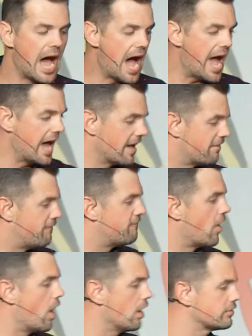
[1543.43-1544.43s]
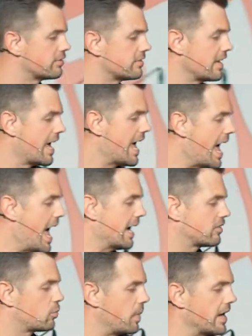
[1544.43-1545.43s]
I had a false
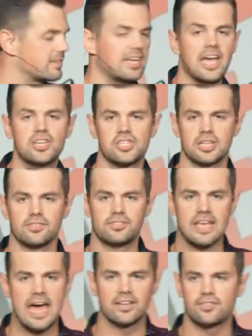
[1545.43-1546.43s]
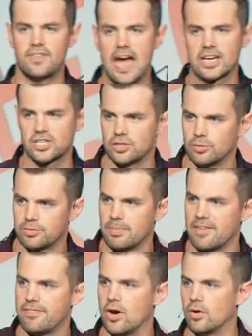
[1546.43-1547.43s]
expectation of satisfaction with
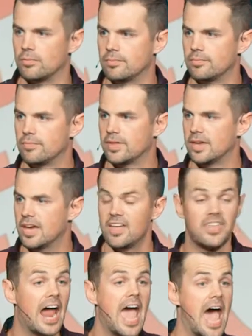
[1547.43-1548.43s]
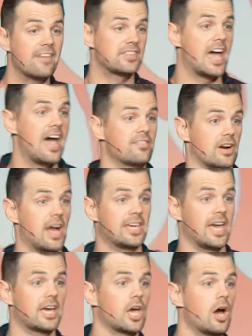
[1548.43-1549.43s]
my phone, that I have to have it or I
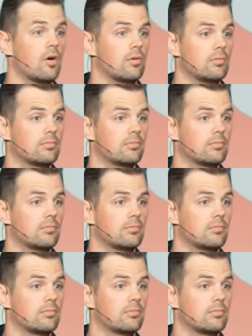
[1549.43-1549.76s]
can't go.